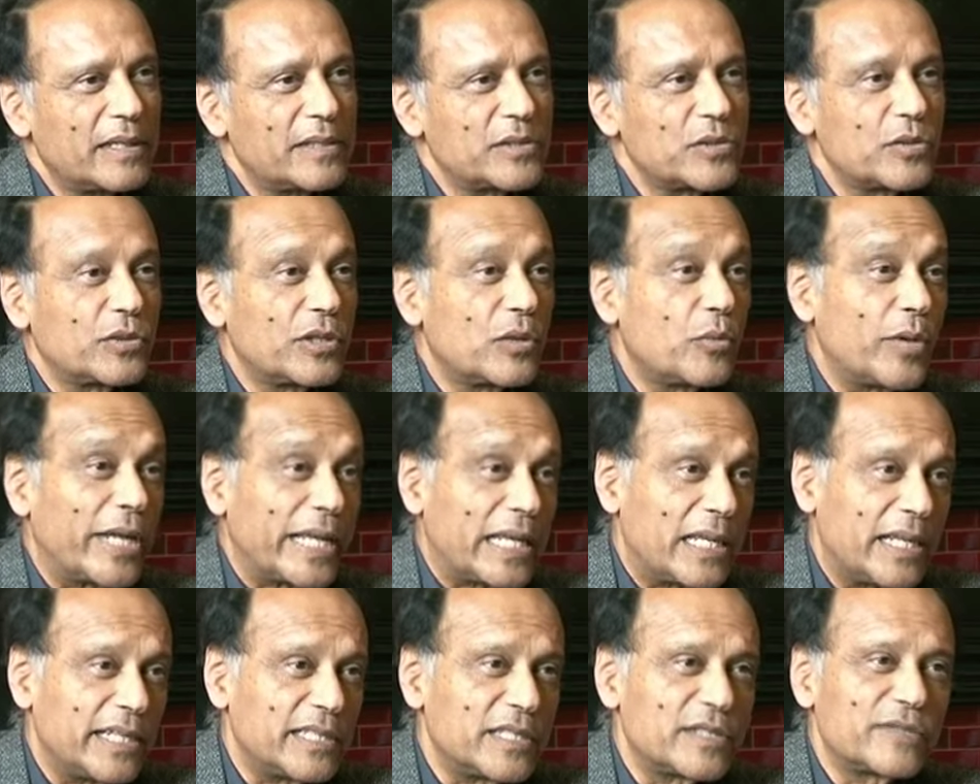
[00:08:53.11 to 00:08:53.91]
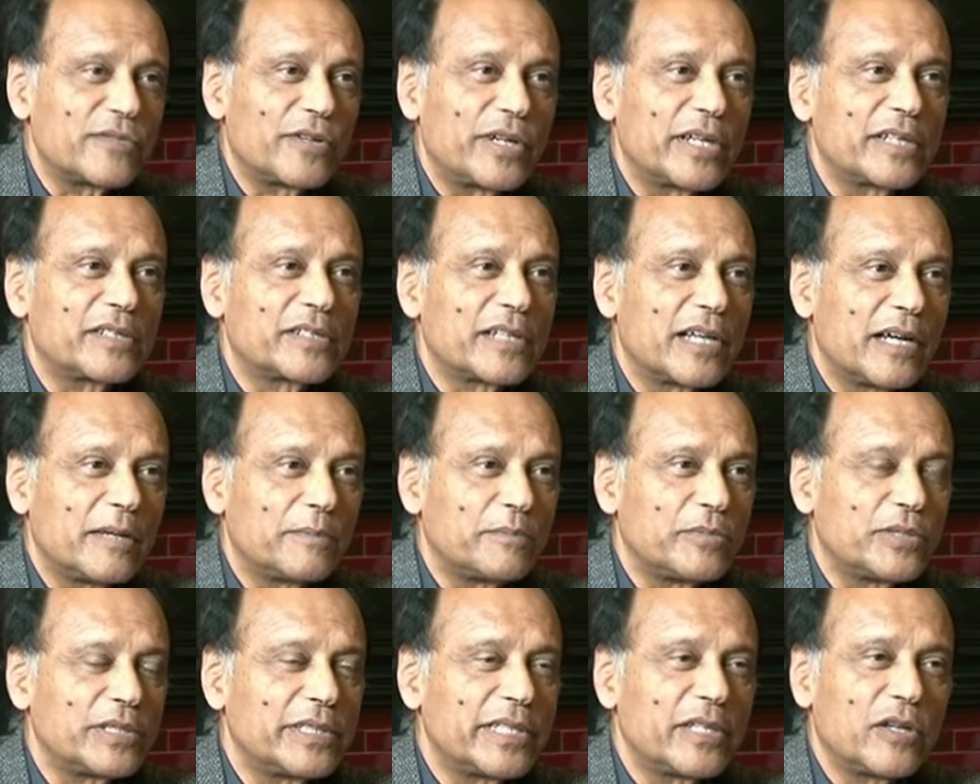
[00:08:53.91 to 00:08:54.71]
So the wetlands, for
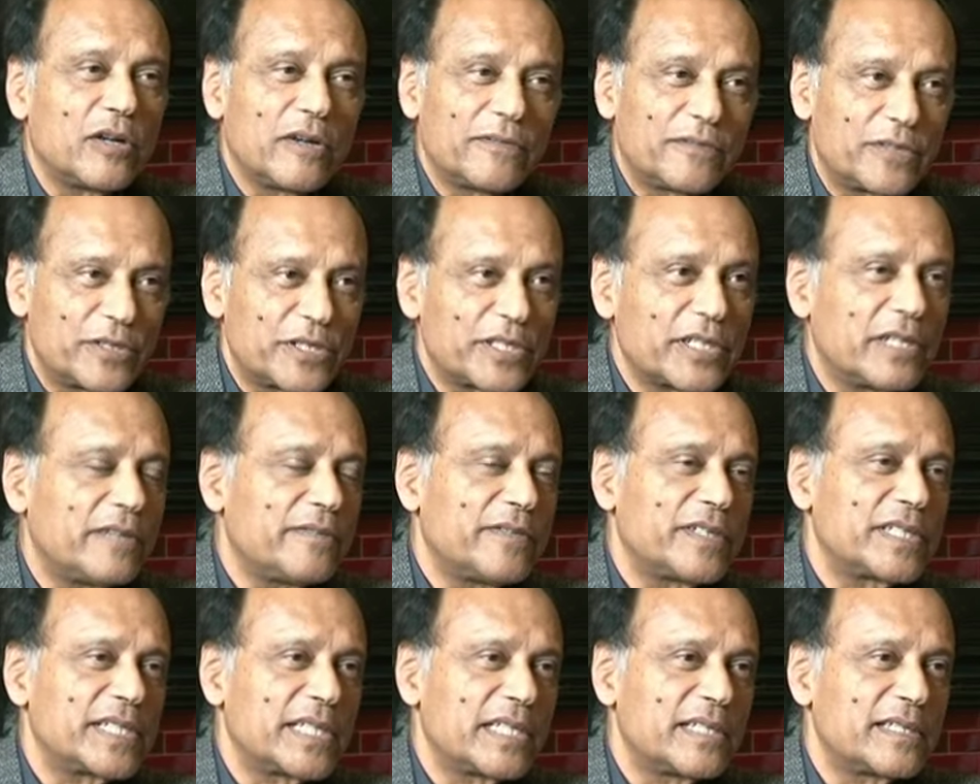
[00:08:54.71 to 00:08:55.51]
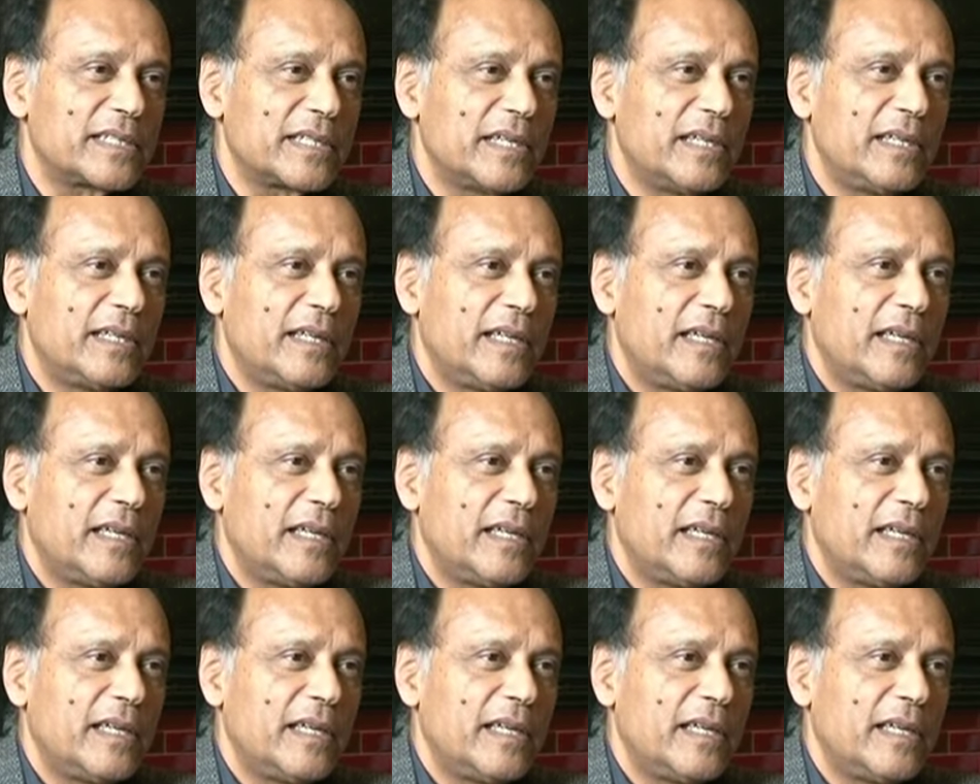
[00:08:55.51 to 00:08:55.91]
example, they offer services.